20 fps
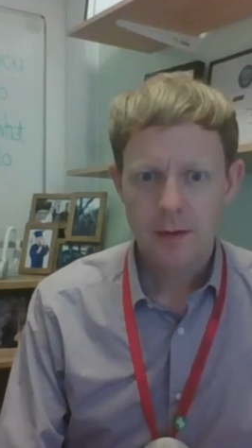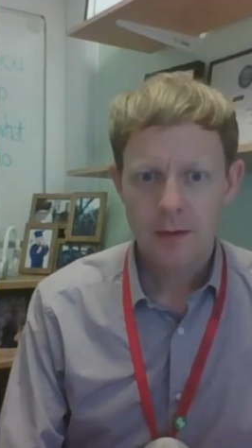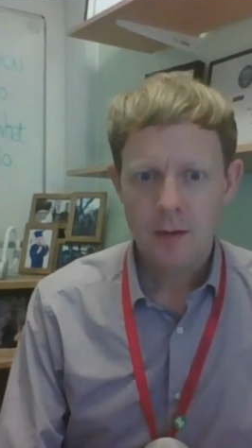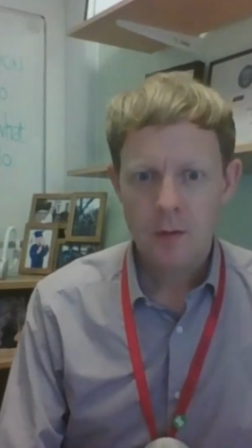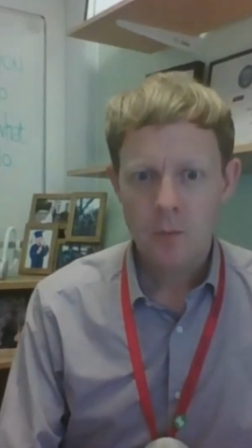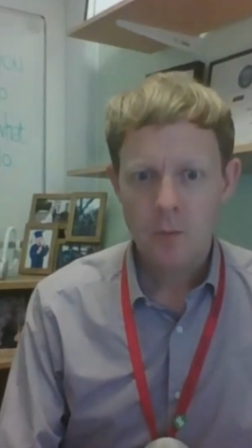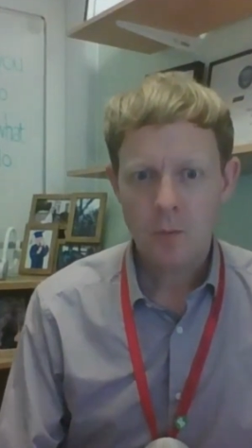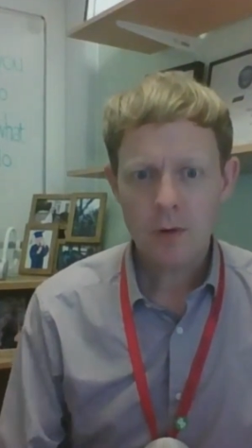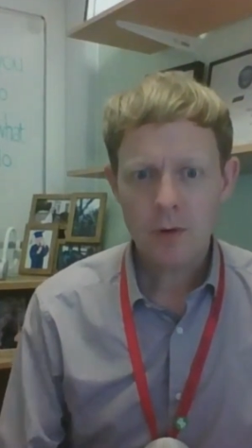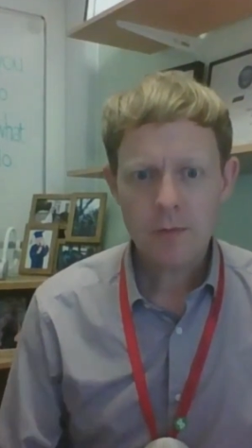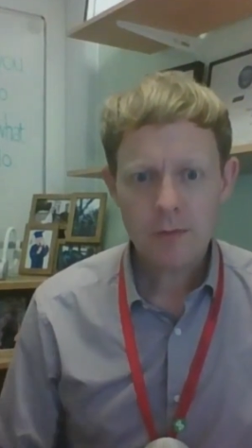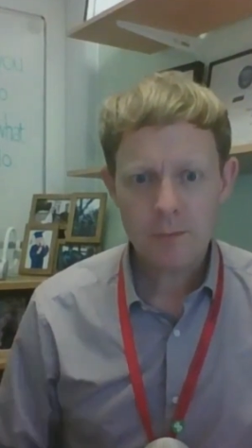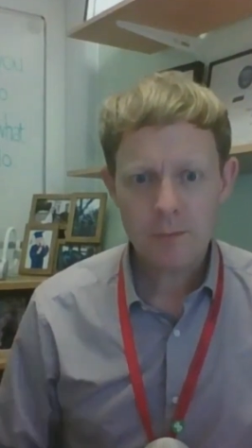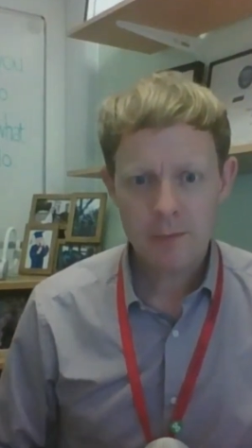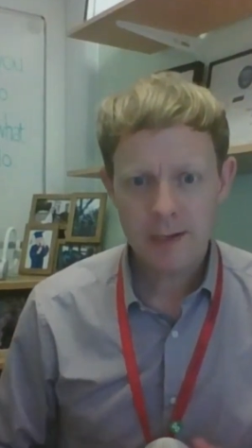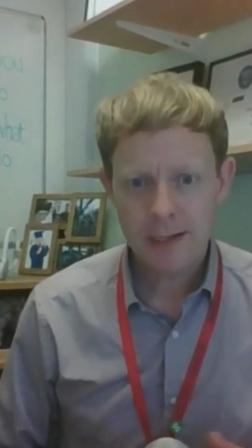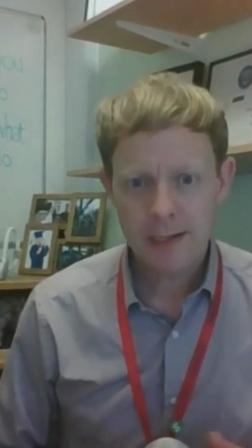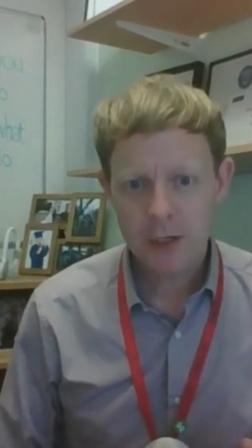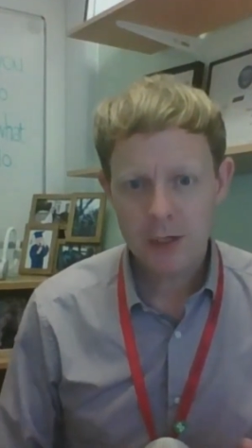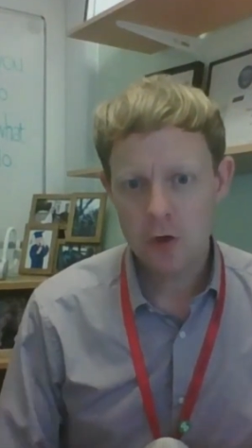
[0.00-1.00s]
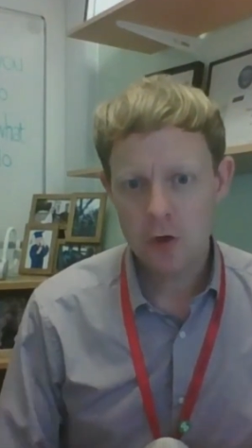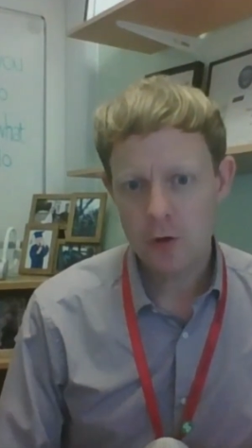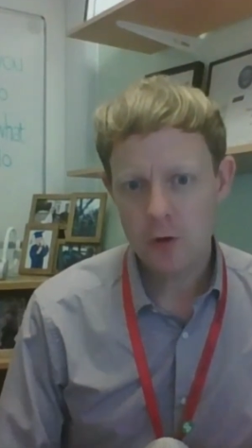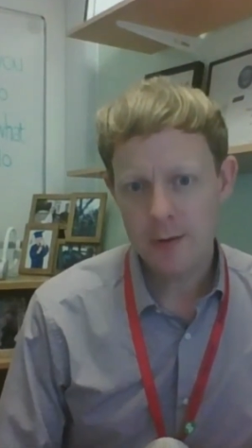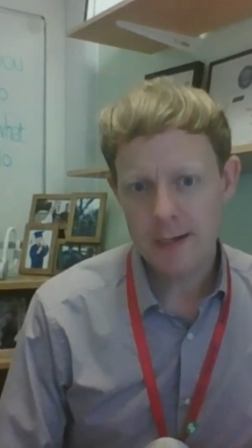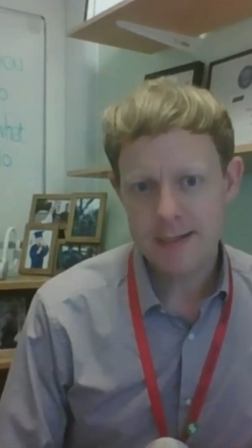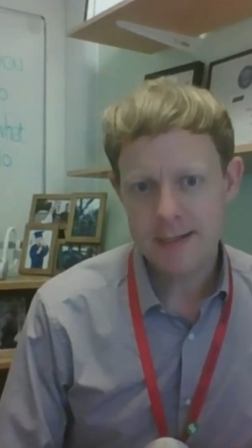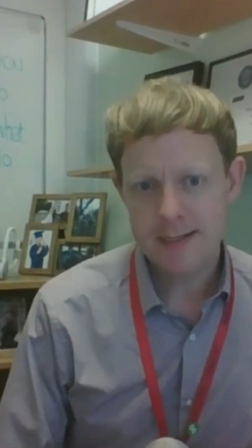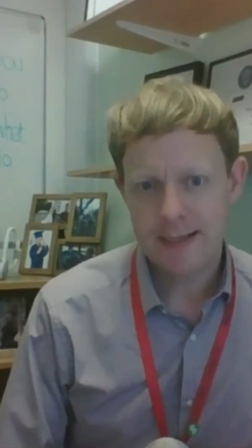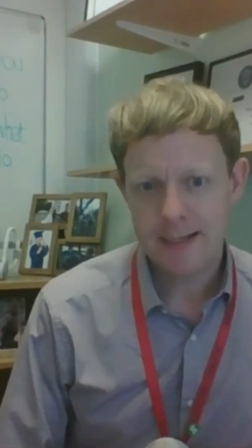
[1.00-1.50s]
One of the really
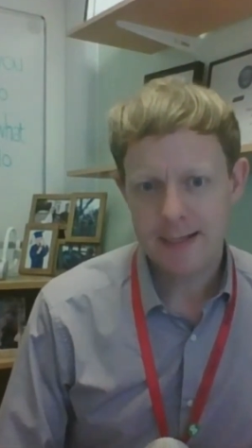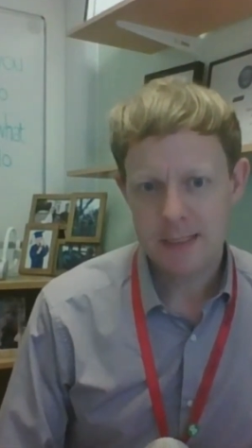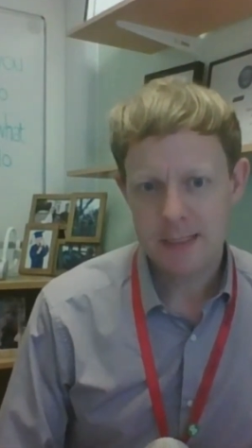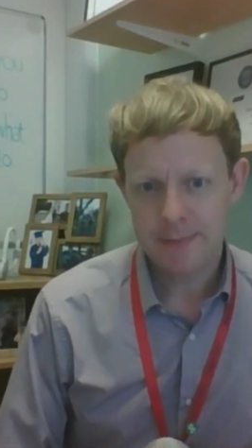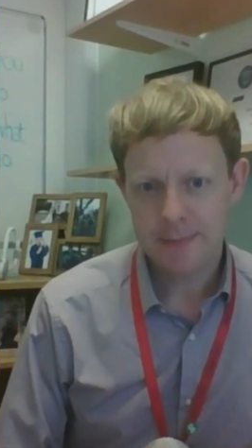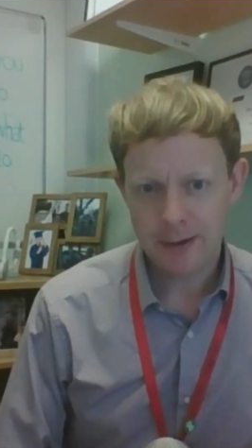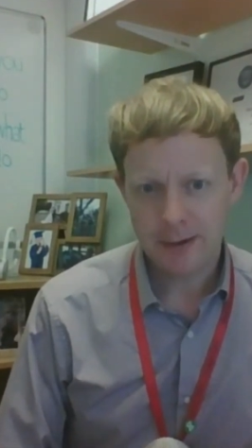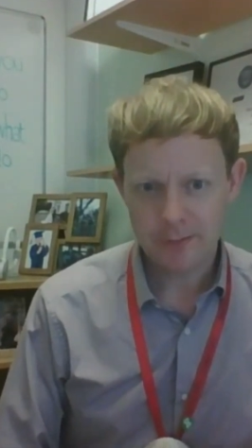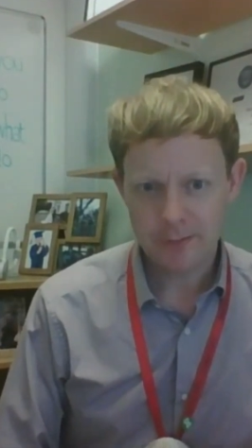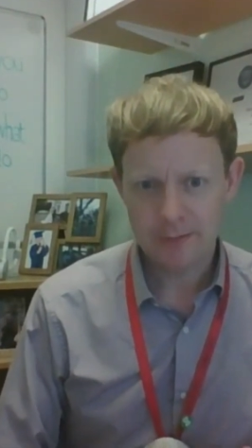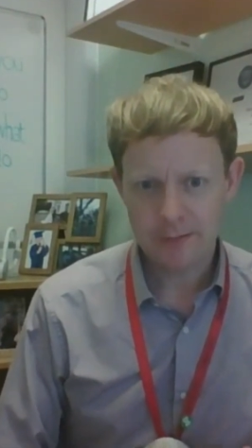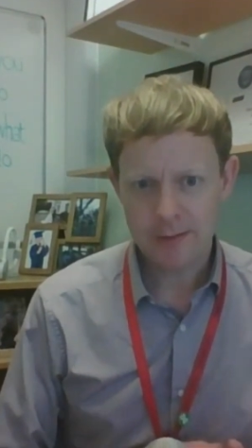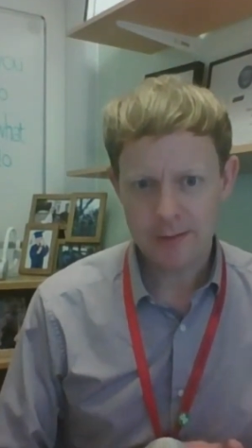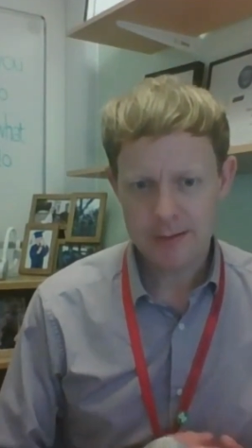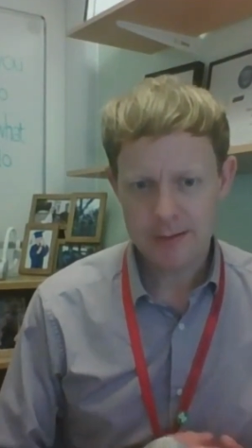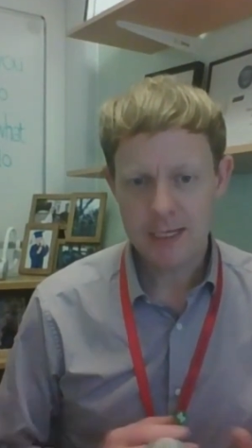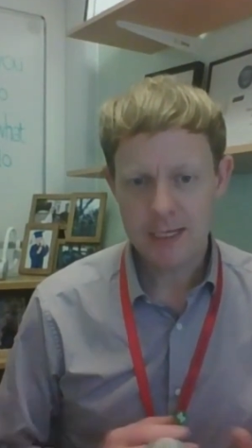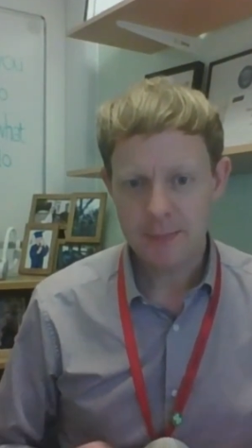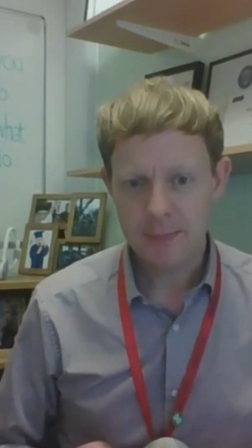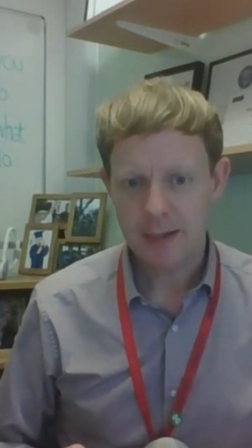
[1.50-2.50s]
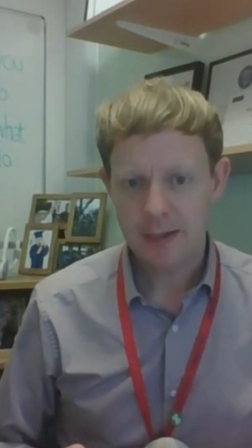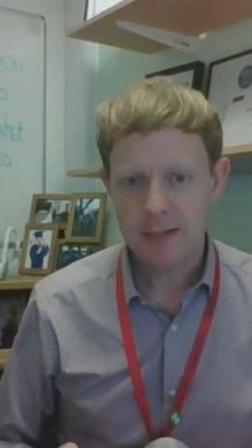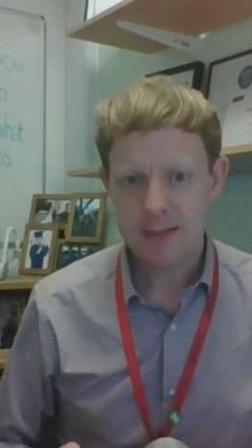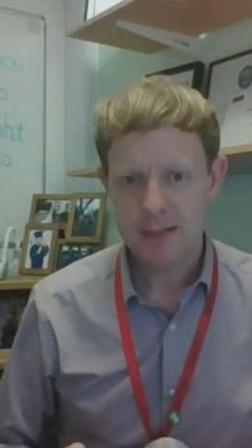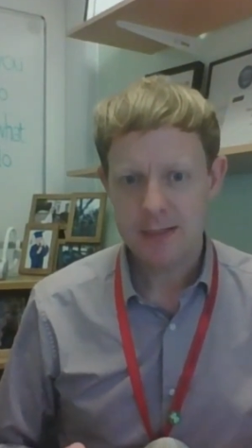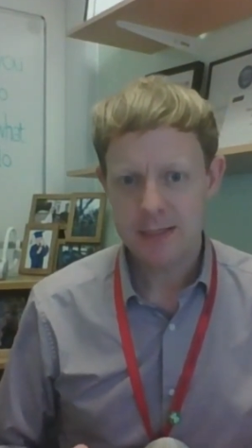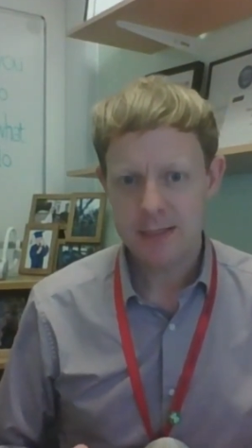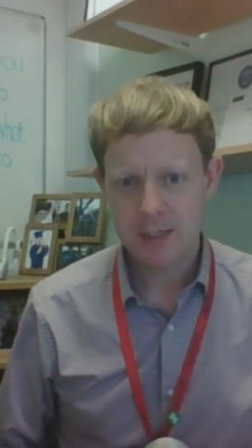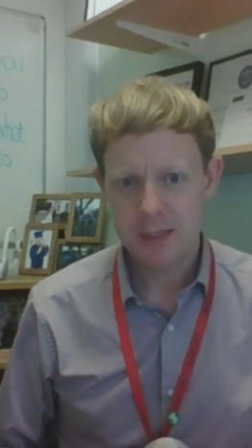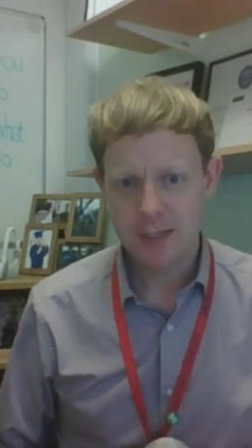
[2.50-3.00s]
curious things about the TMACS
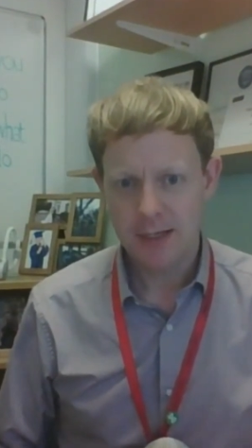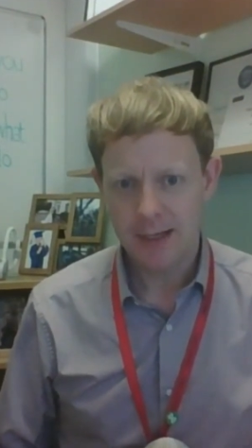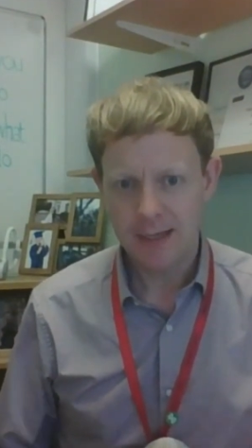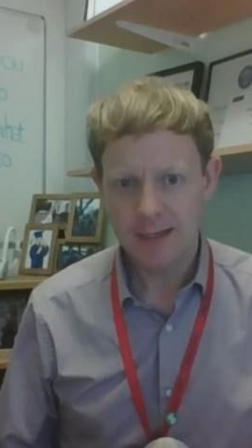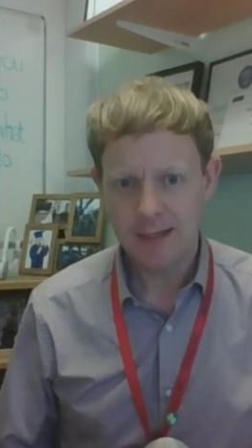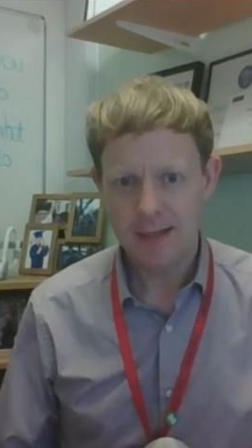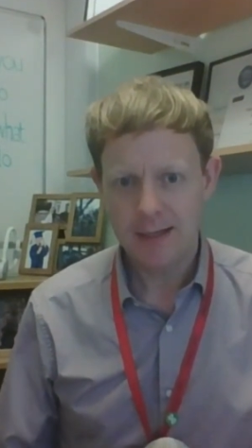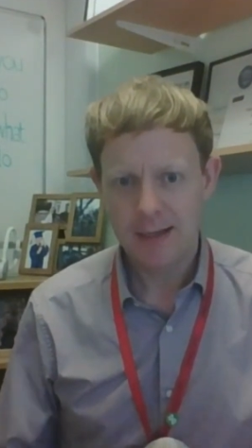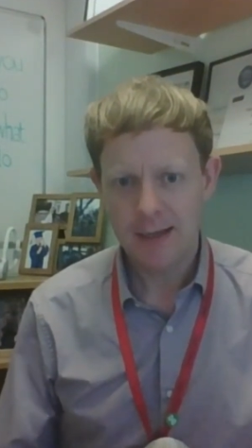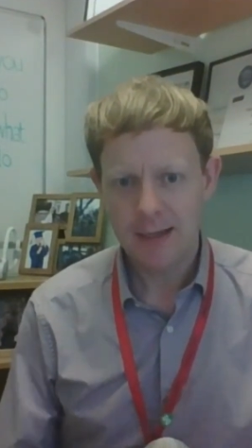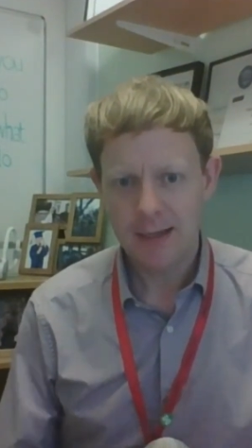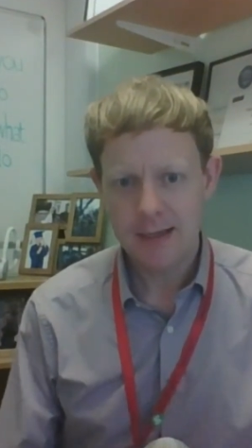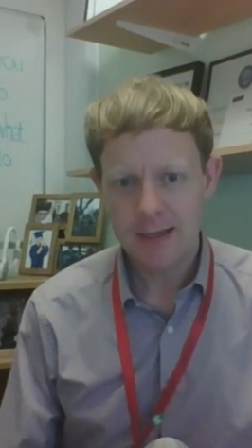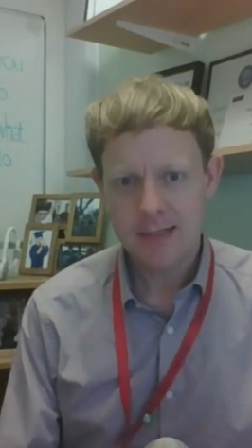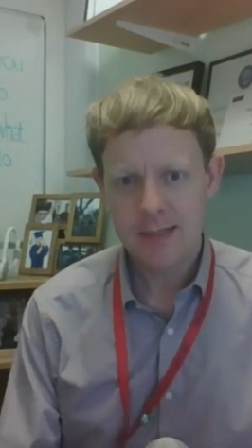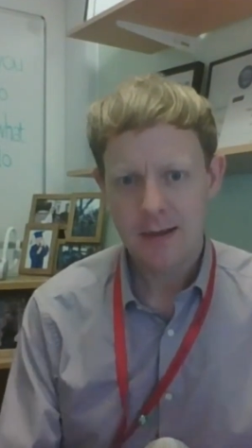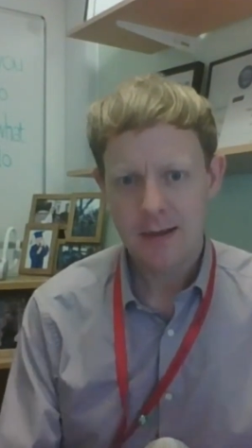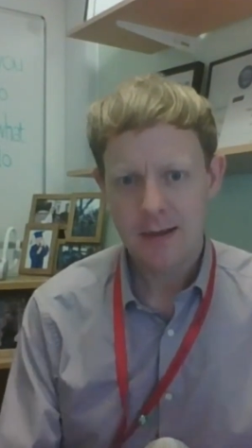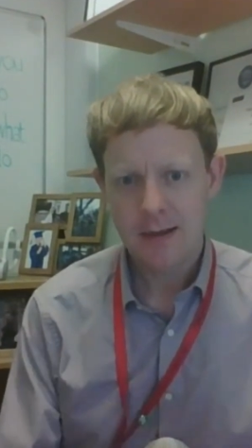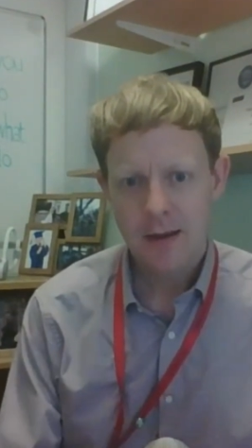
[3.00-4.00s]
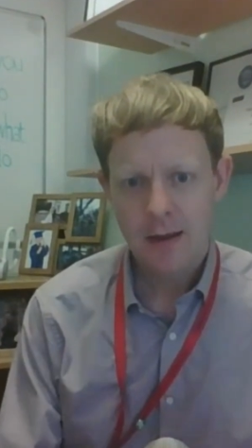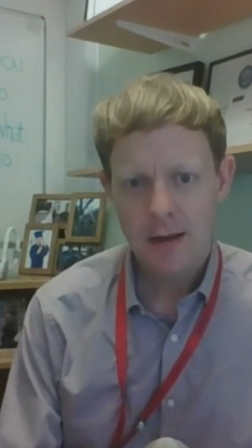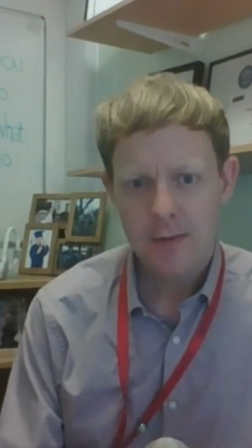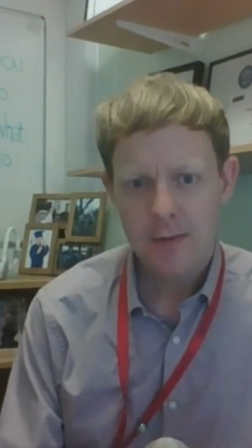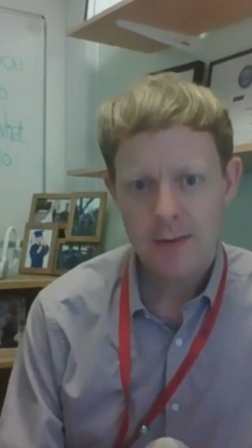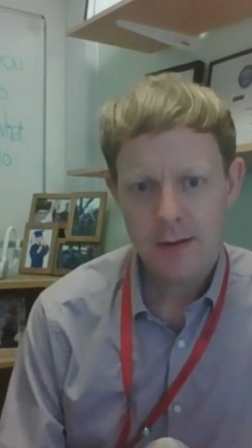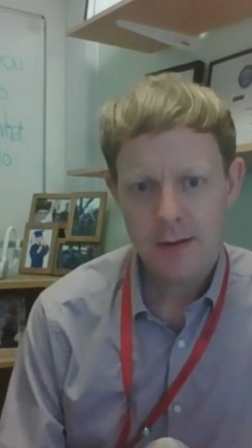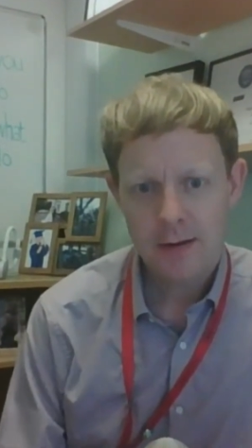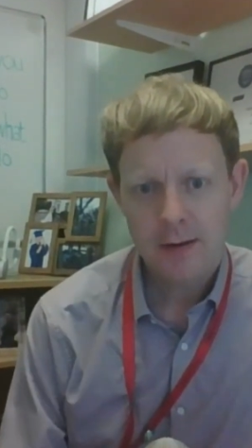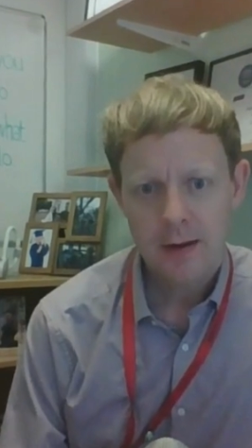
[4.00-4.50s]
decision aid is
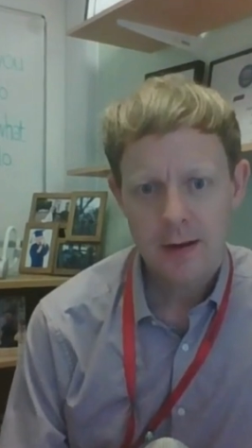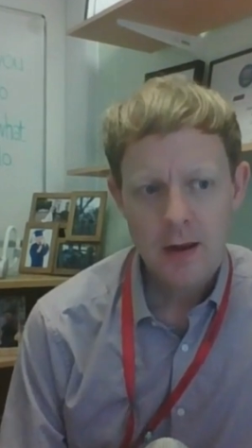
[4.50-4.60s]
that